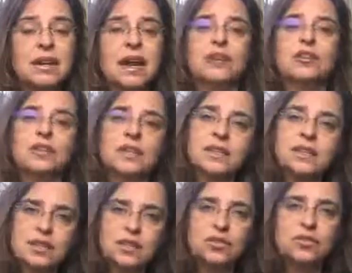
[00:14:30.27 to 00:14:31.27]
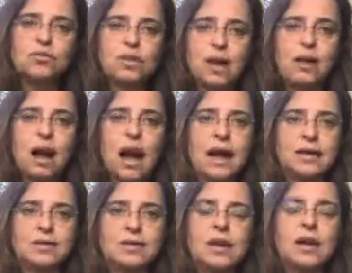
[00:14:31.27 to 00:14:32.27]
And look at things through their
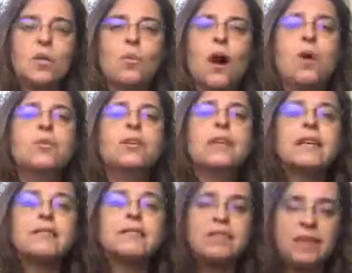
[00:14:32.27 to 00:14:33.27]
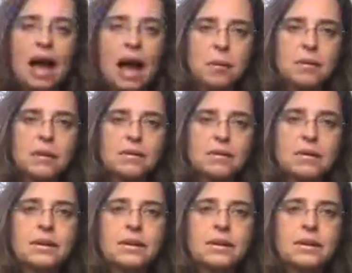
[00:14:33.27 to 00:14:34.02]
eyes. What would give them